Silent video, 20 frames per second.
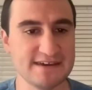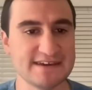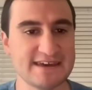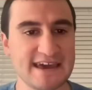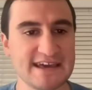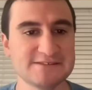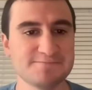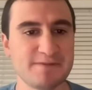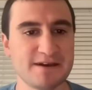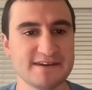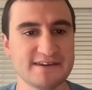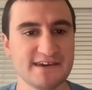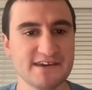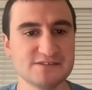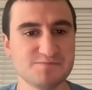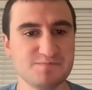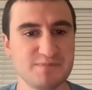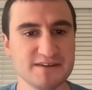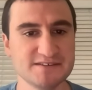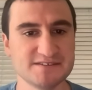a case by
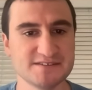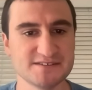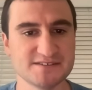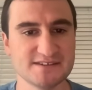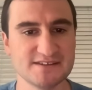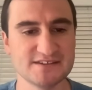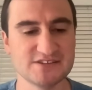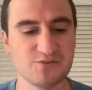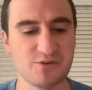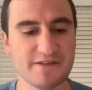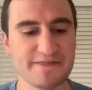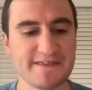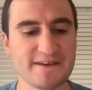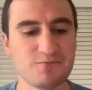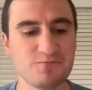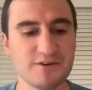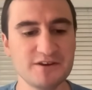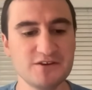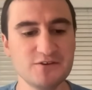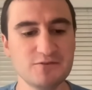case basis, and so I
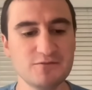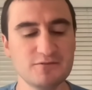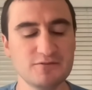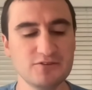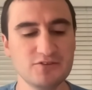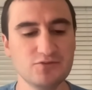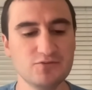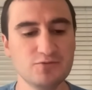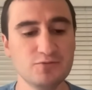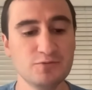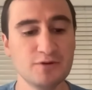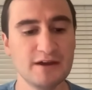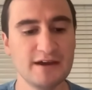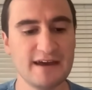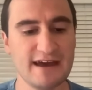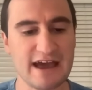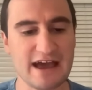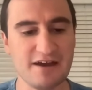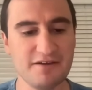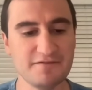think when you you
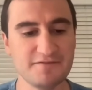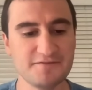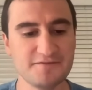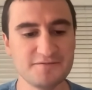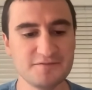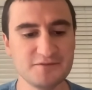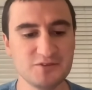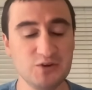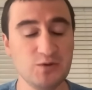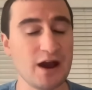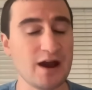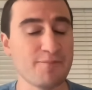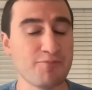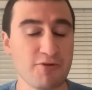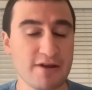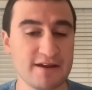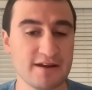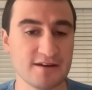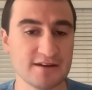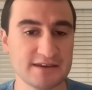have you
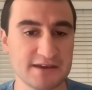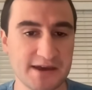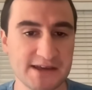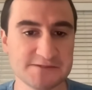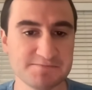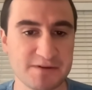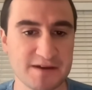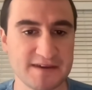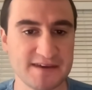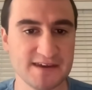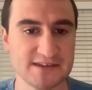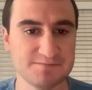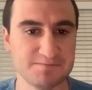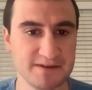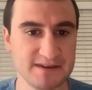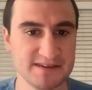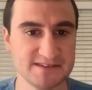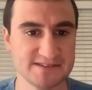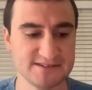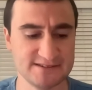operate on a case by case
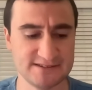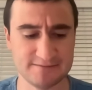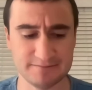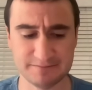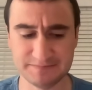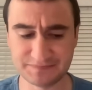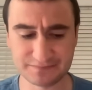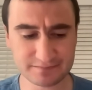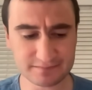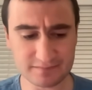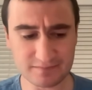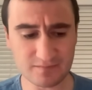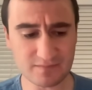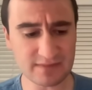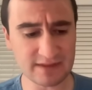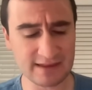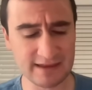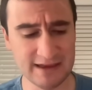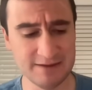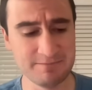basis,
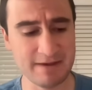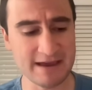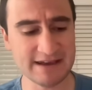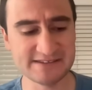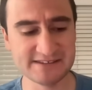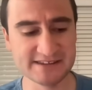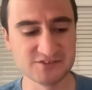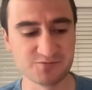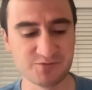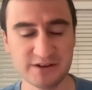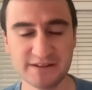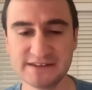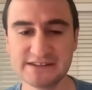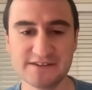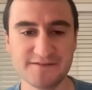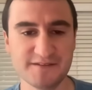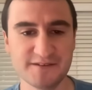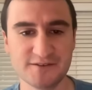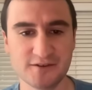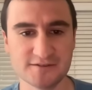it makes things really
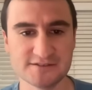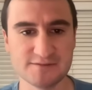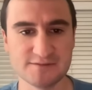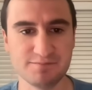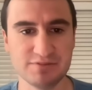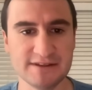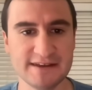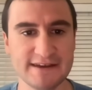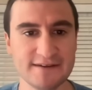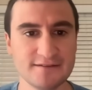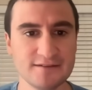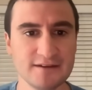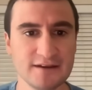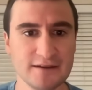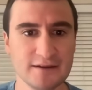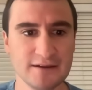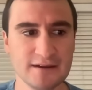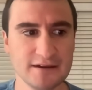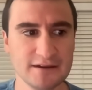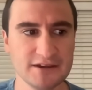difficult to plan.
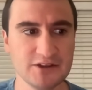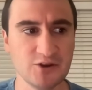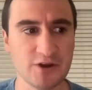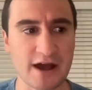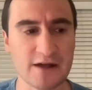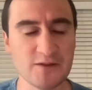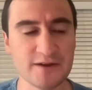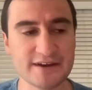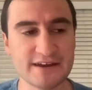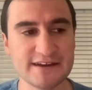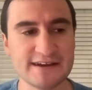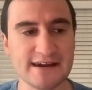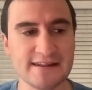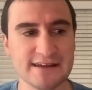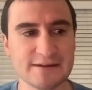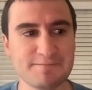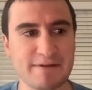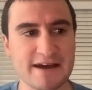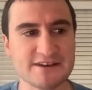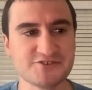You know, I look at a guy
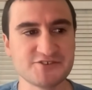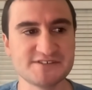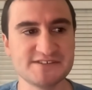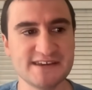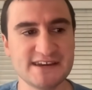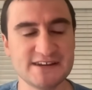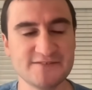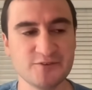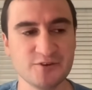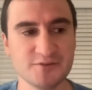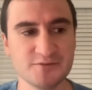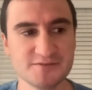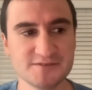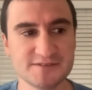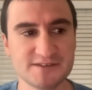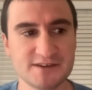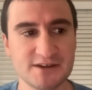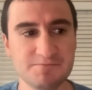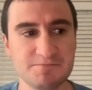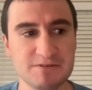like Patrick Sandoval, who's
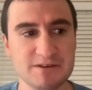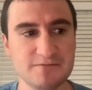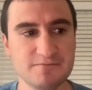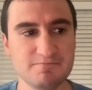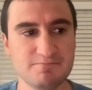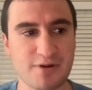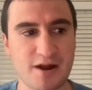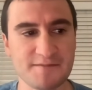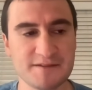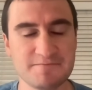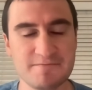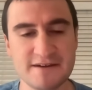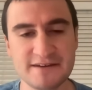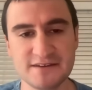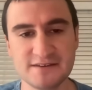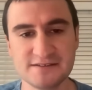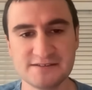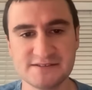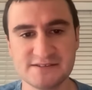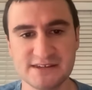going to be probably
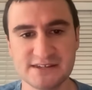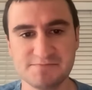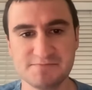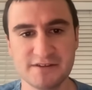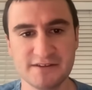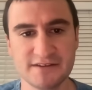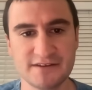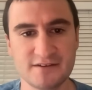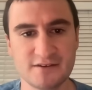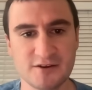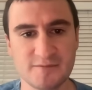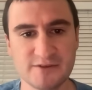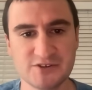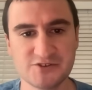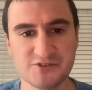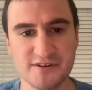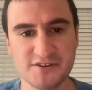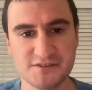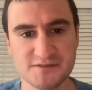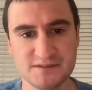making six million in
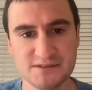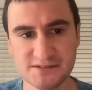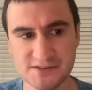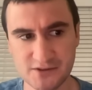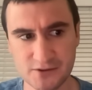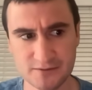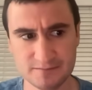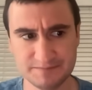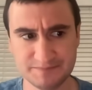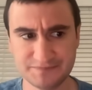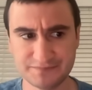arbitration this year.